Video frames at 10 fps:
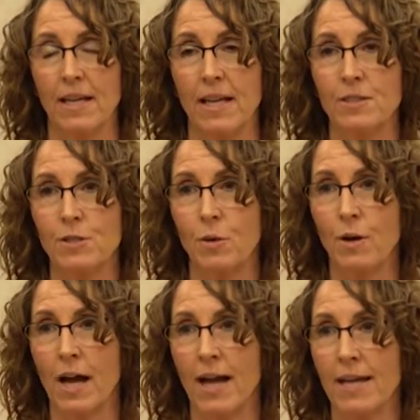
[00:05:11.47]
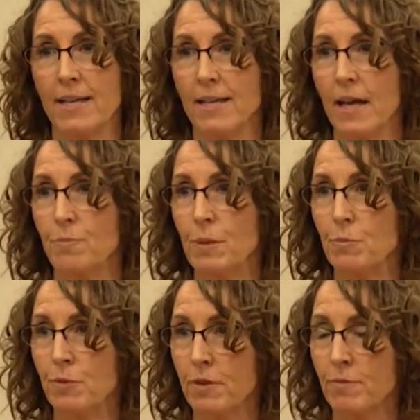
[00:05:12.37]
And so I have been
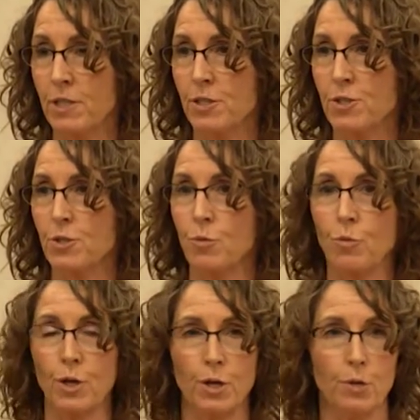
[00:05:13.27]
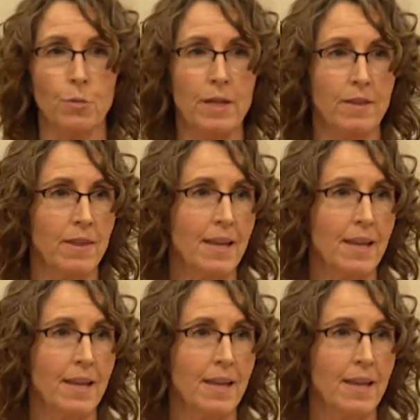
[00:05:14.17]
privileged to work with